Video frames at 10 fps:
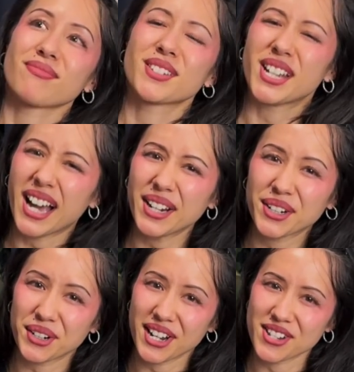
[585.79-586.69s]
kind
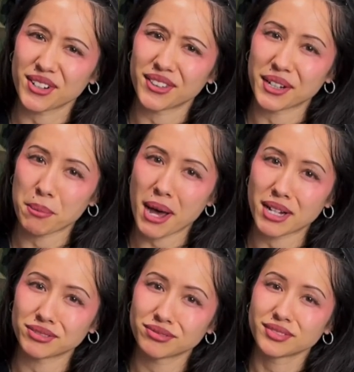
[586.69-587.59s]
of crazy to think
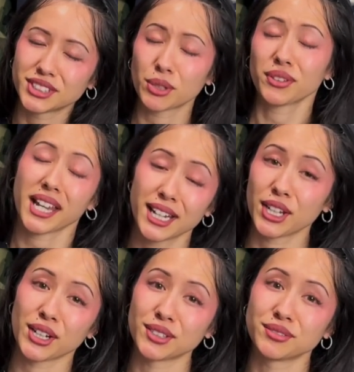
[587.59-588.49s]
about, so thank
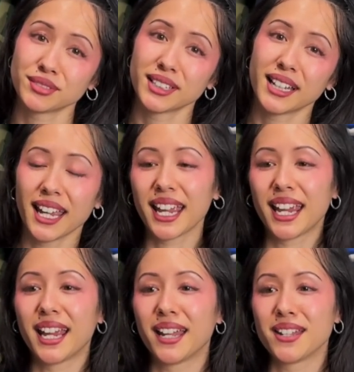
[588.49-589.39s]
you.
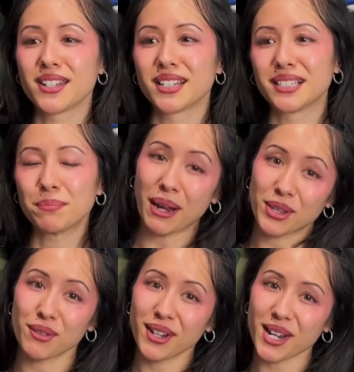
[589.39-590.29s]
And back
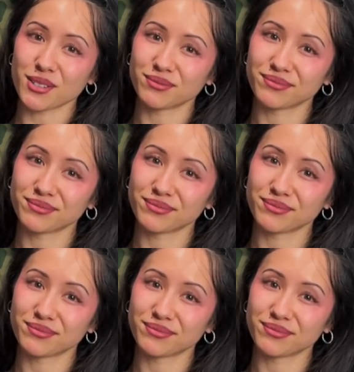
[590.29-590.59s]
to the video.